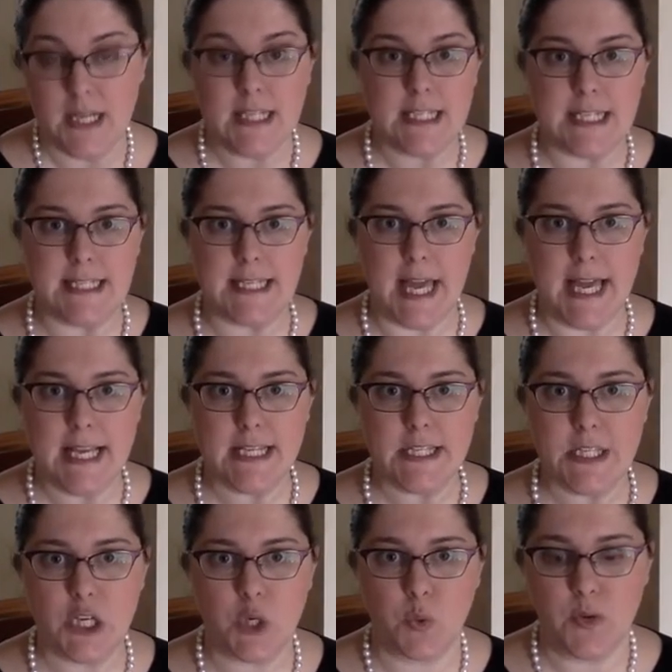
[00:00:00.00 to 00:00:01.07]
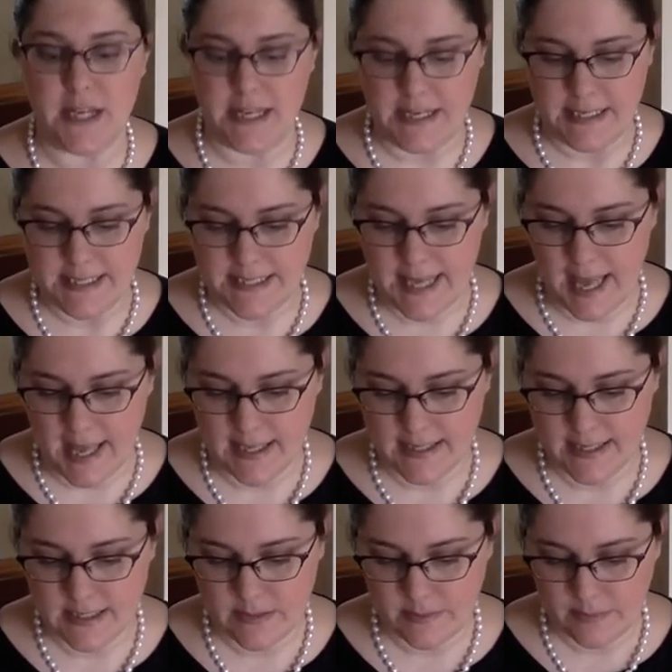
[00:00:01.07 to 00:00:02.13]
Today's decree
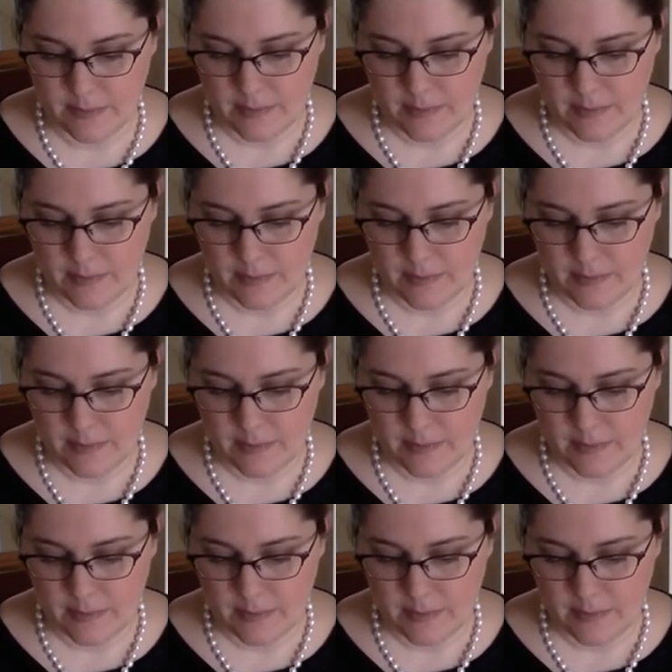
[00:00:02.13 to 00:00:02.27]
says